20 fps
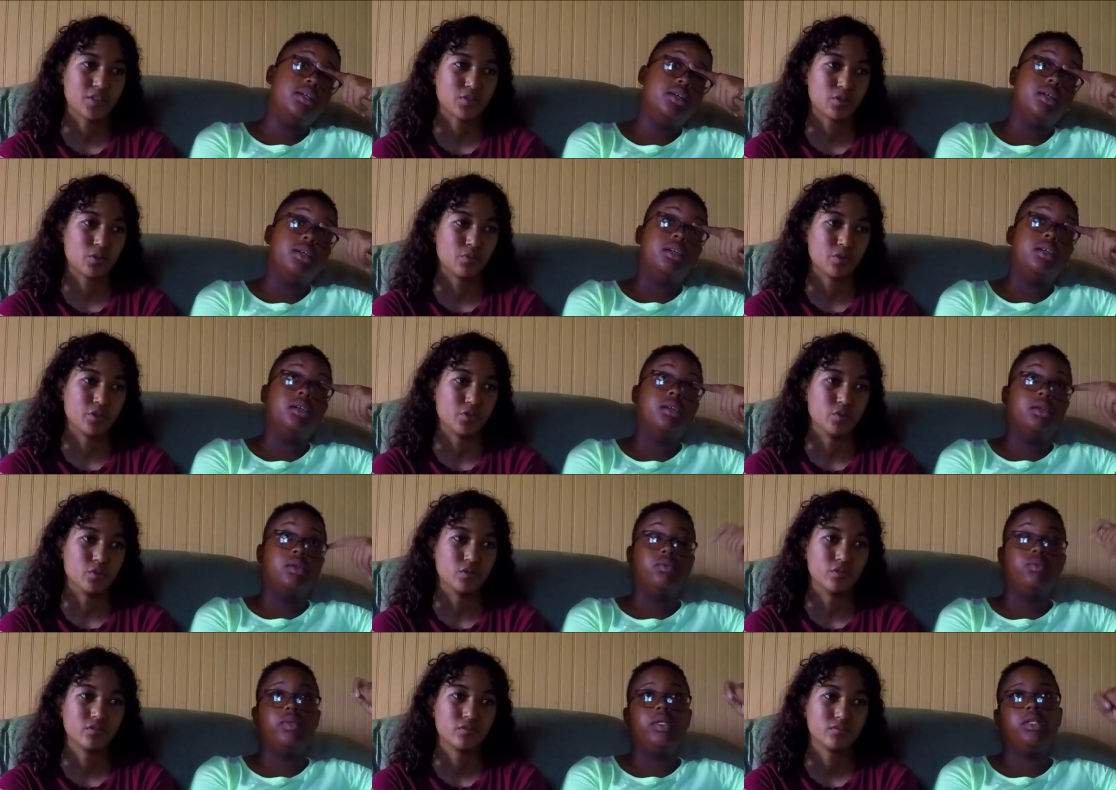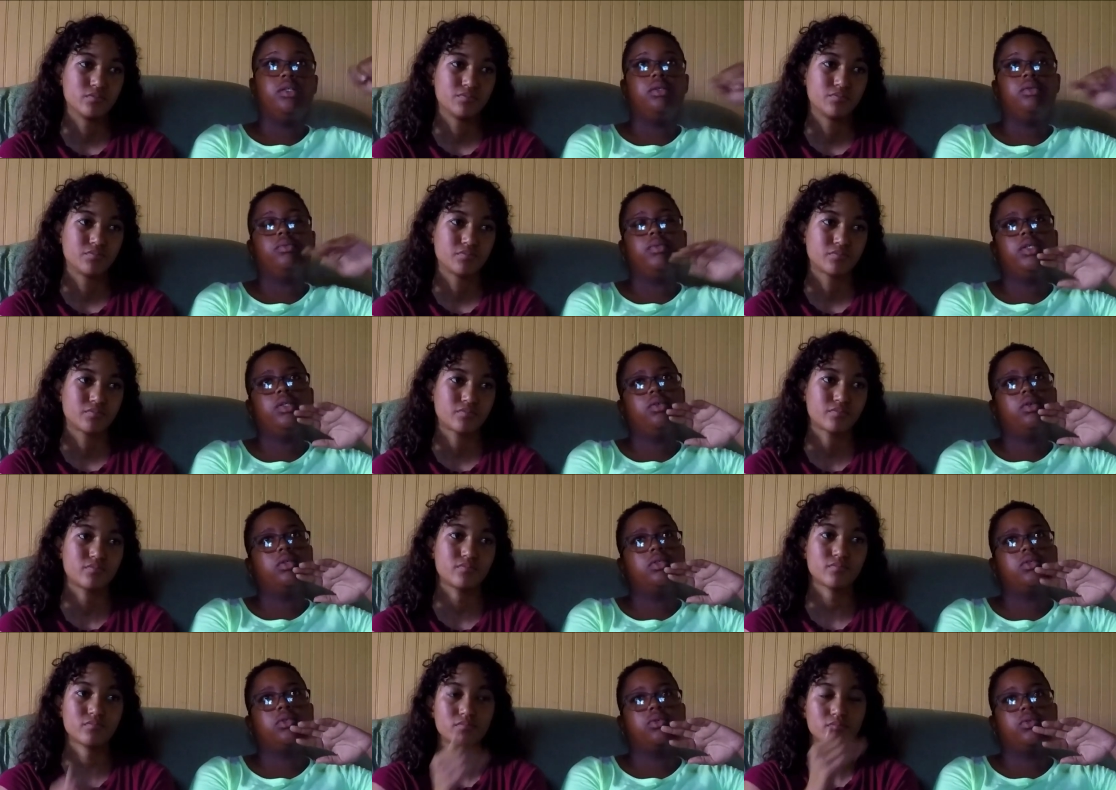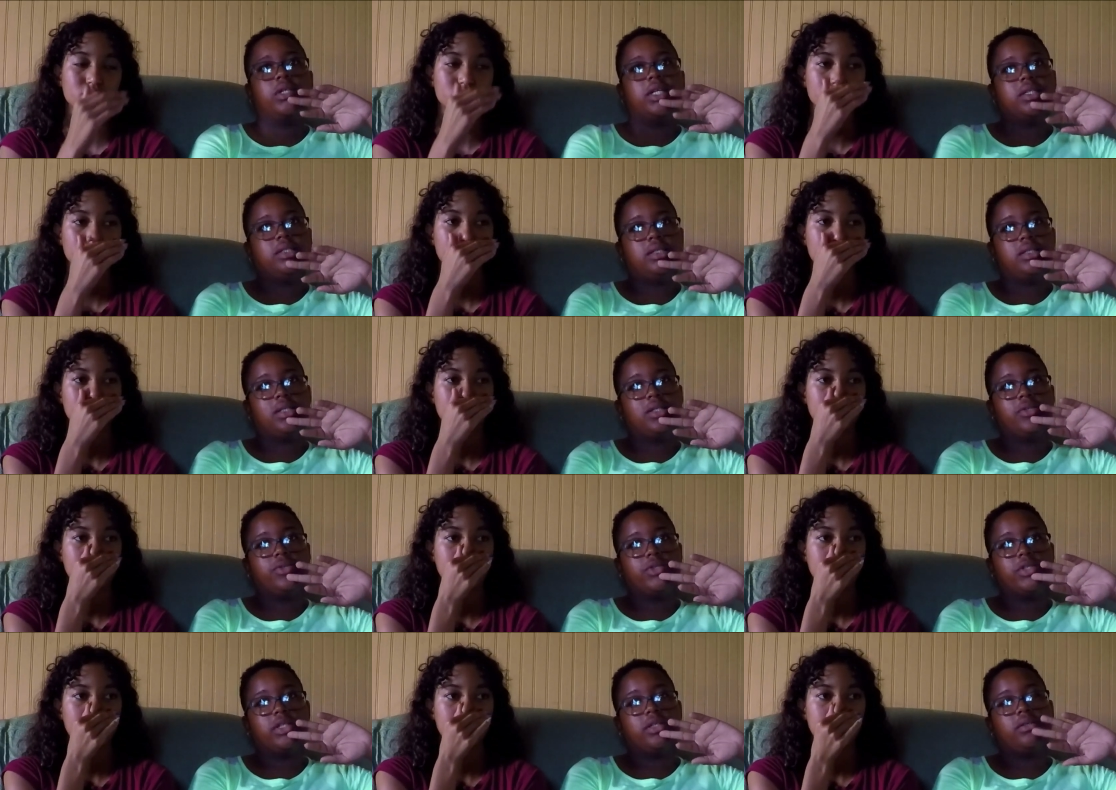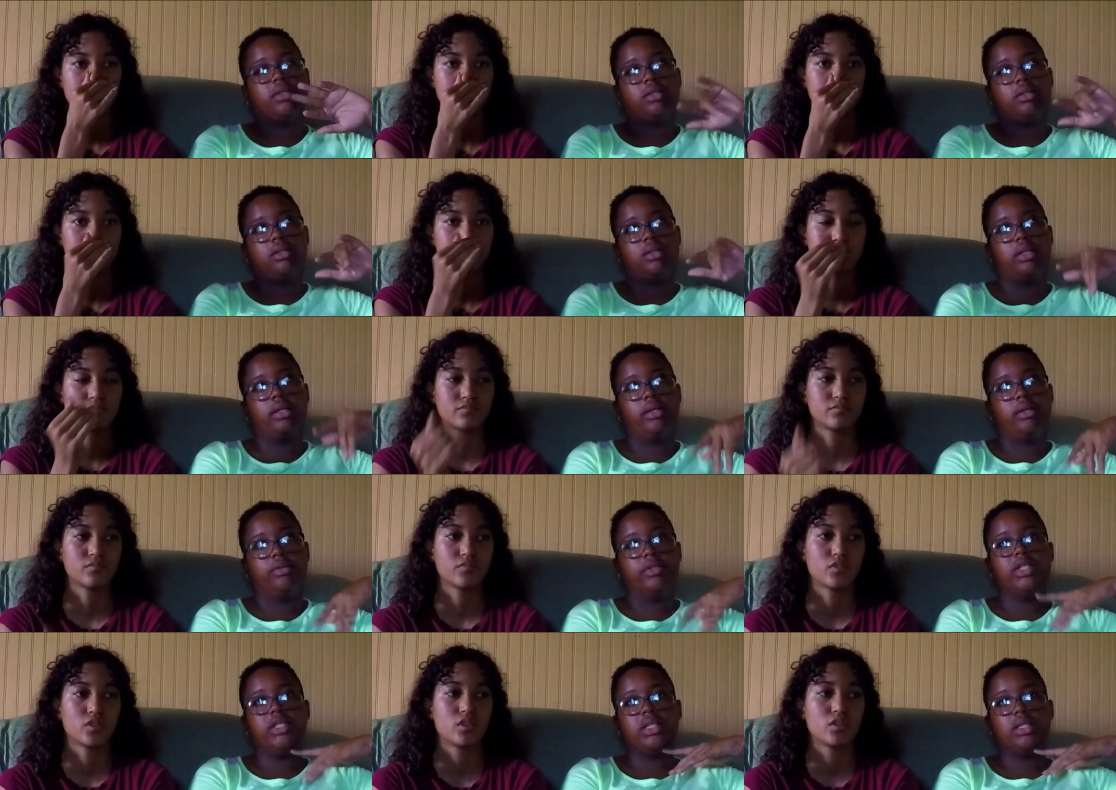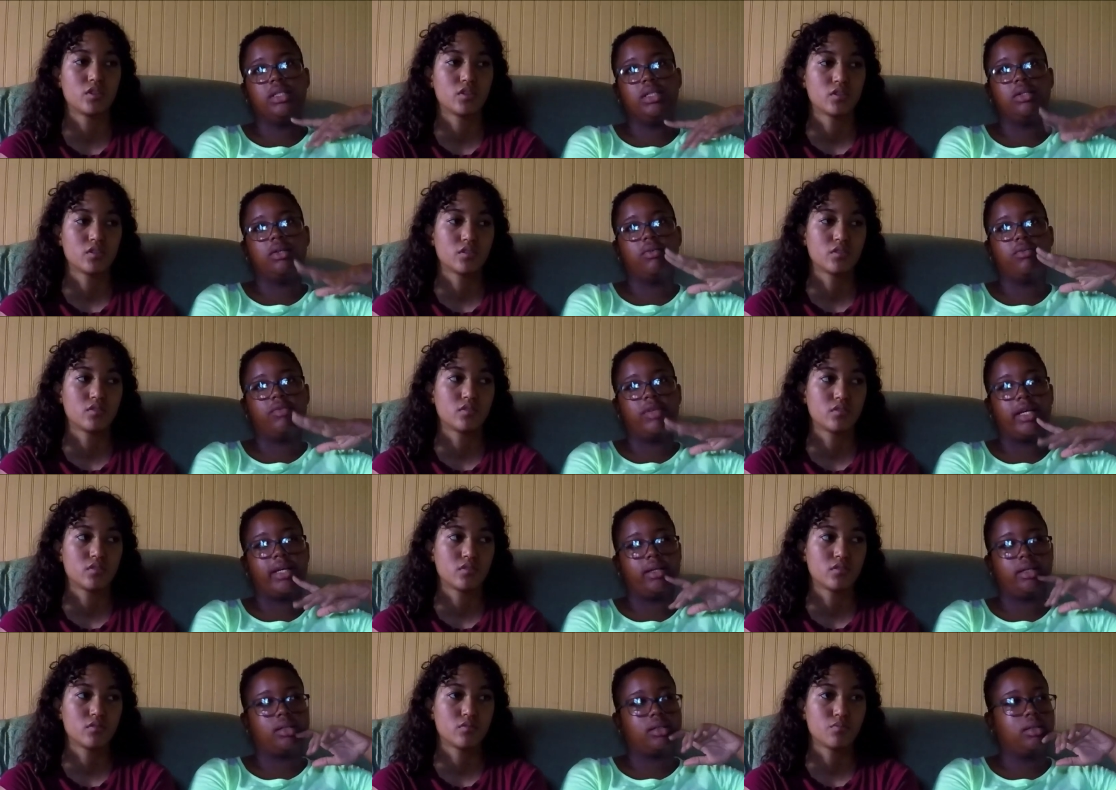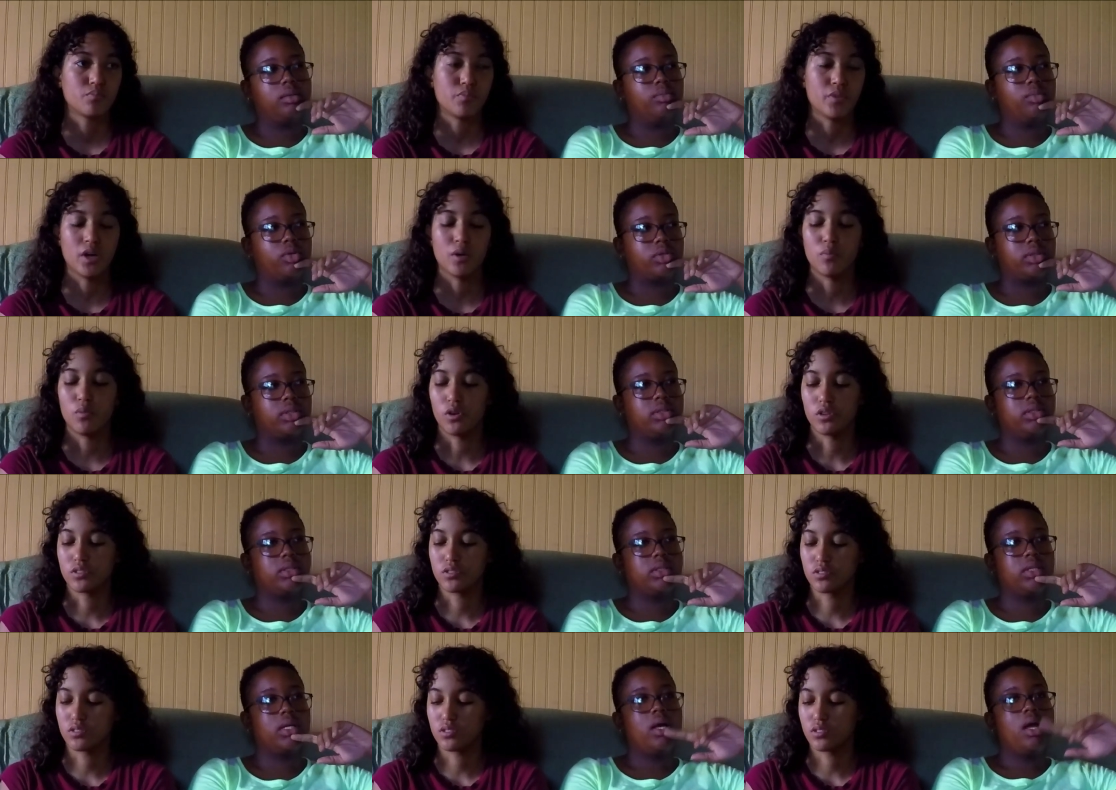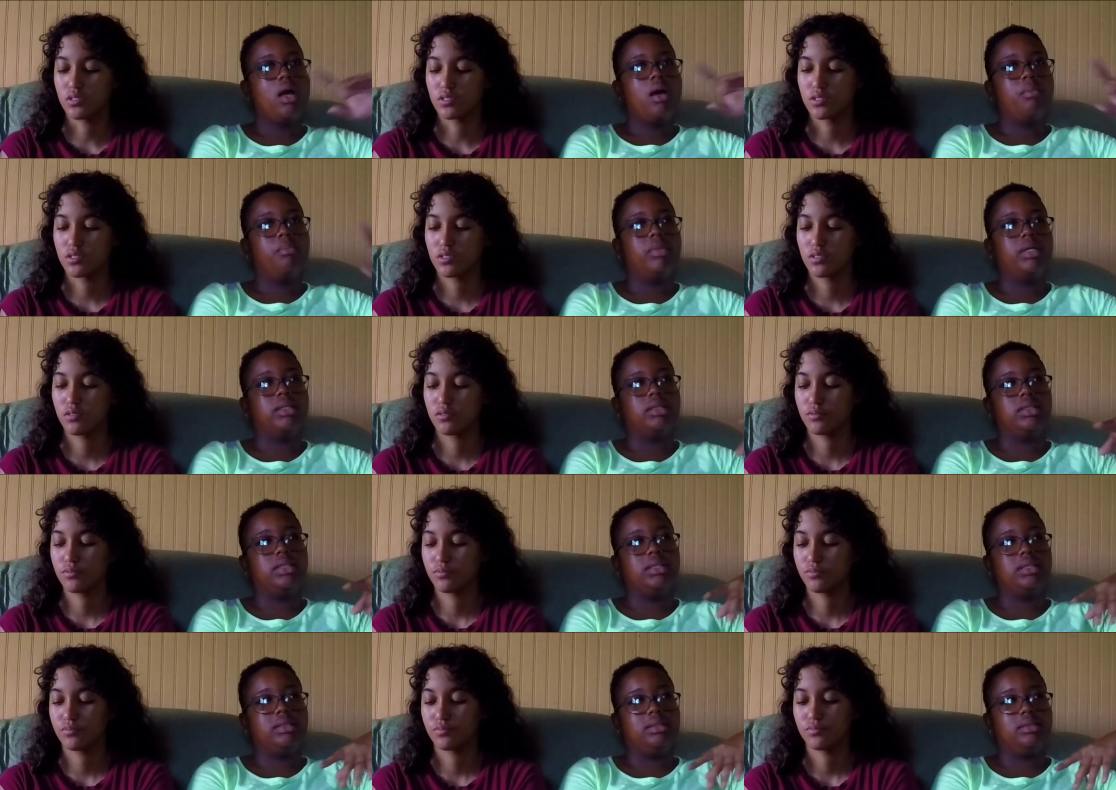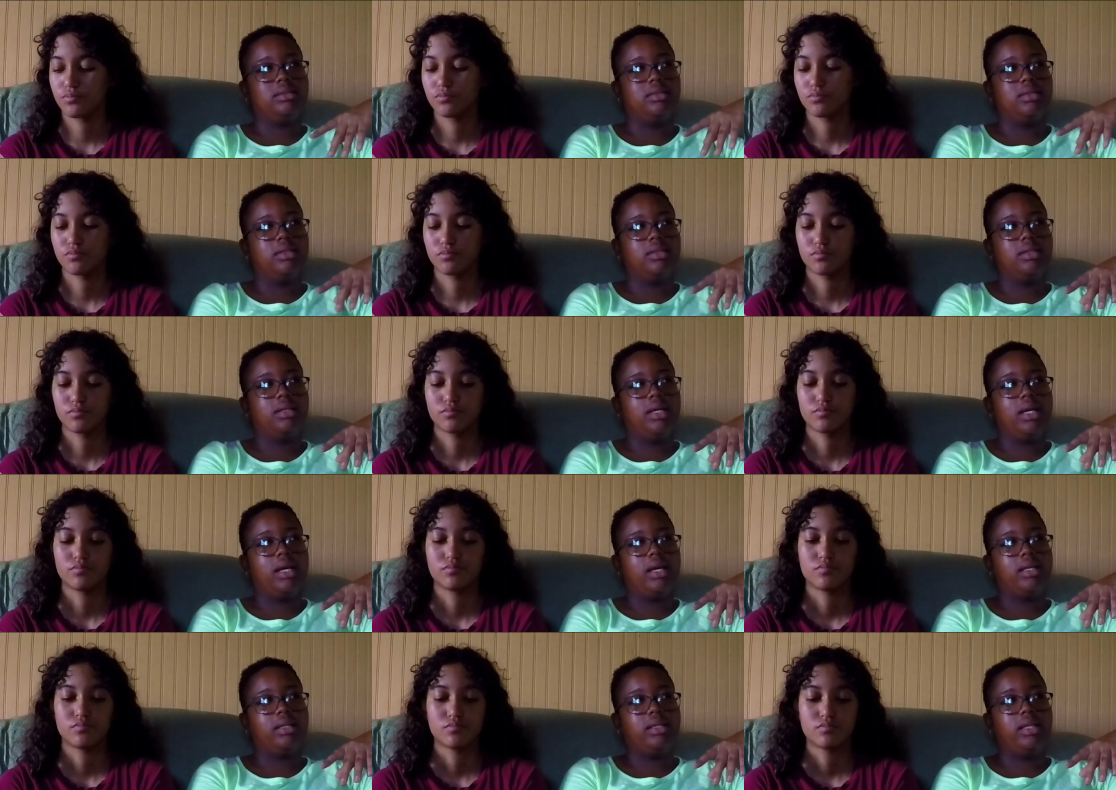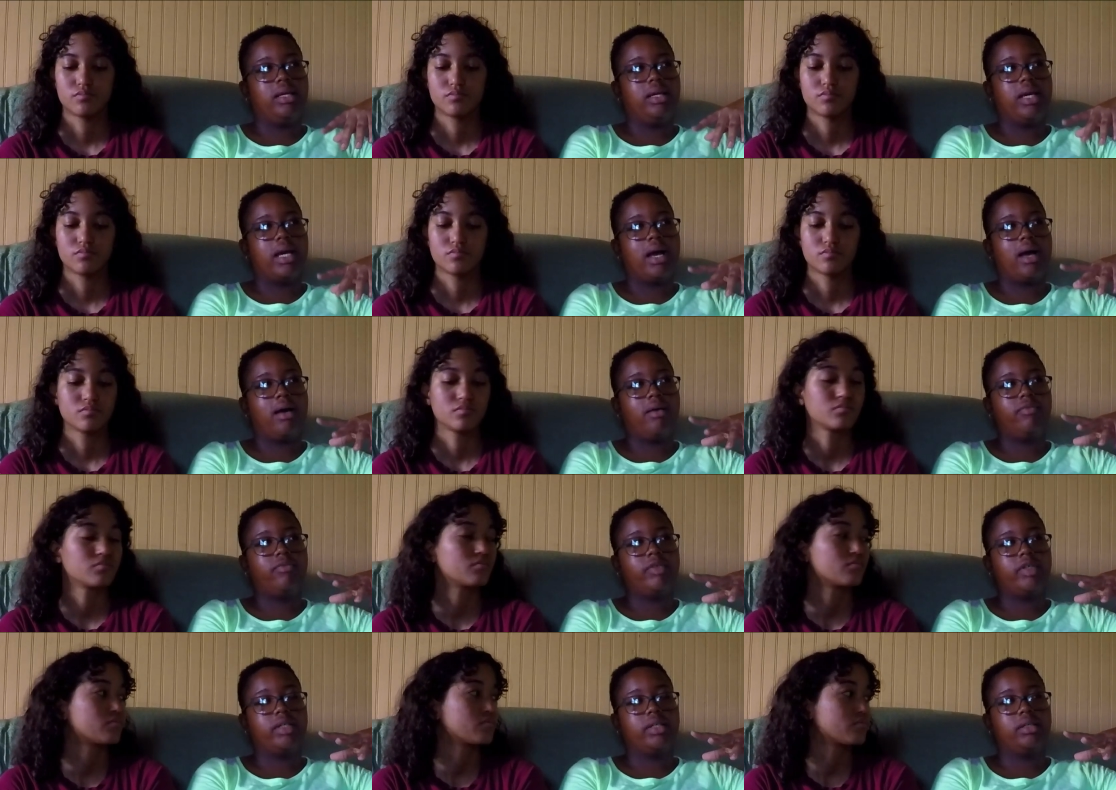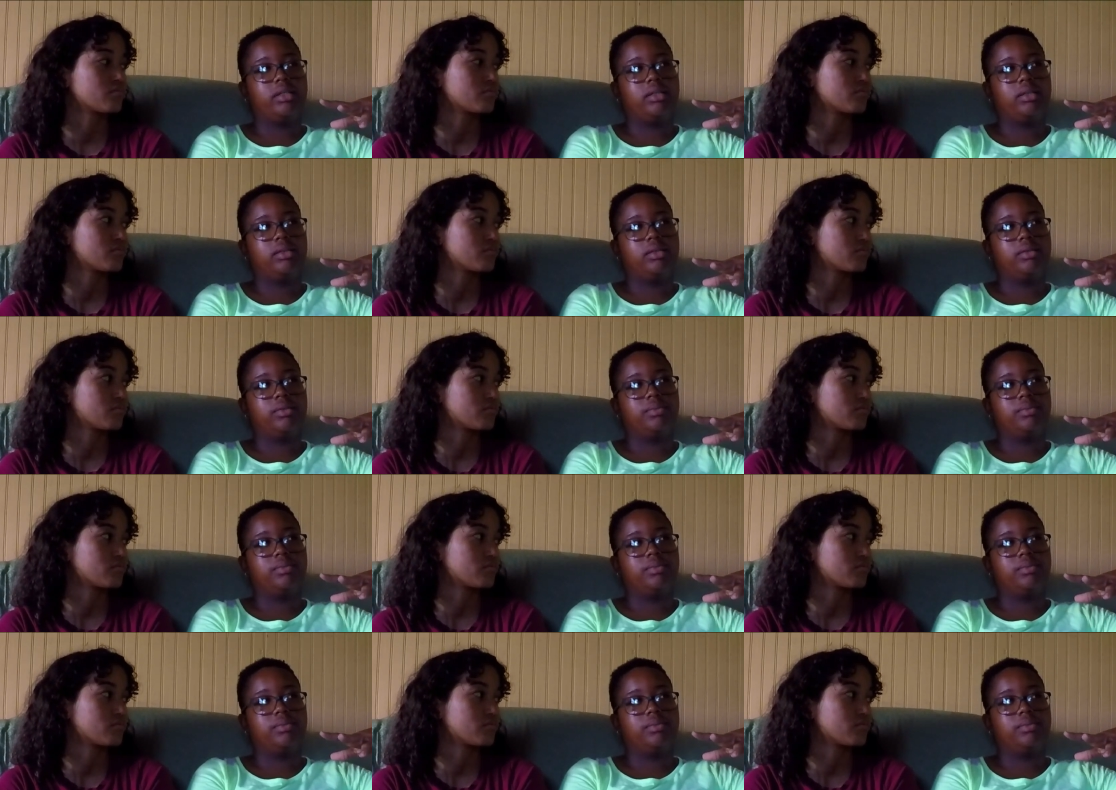Speaker 1: what we do. We we also do that in Indonesia, the, the returning of like bare bottles, but it they have a